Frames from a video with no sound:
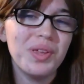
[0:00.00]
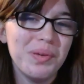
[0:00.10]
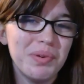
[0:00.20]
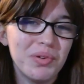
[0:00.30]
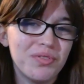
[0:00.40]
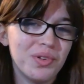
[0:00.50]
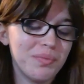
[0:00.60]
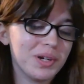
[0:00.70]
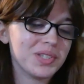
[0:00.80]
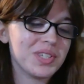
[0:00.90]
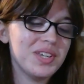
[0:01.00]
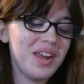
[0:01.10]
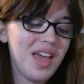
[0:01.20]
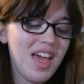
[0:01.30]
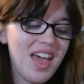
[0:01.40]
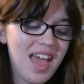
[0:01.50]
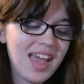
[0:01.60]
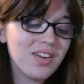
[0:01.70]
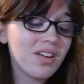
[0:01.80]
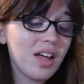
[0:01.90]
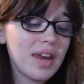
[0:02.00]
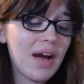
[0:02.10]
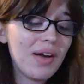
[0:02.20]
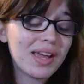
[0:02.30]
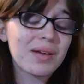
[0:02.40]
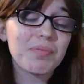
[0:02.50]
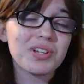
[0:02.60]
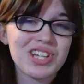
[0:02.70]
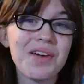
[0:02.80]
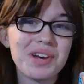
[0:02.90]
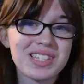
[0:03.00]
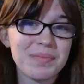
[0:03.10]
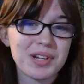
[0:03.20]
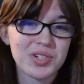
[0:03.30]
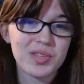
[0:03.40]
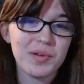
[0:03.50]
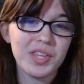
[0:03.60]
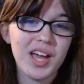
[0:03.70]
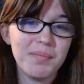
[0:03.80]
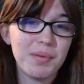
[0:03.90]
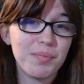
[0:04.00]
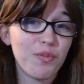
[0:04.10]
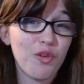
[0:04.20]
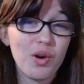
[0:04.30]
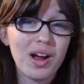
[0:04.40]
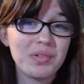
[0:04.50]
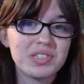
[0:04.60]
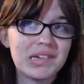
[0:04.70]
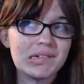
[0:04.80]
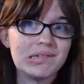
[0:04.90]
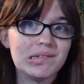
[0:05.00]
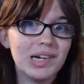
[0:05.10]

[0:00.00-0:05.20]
really beautiful in person. And now I can appreciate when I see pictures of them online, but before I was like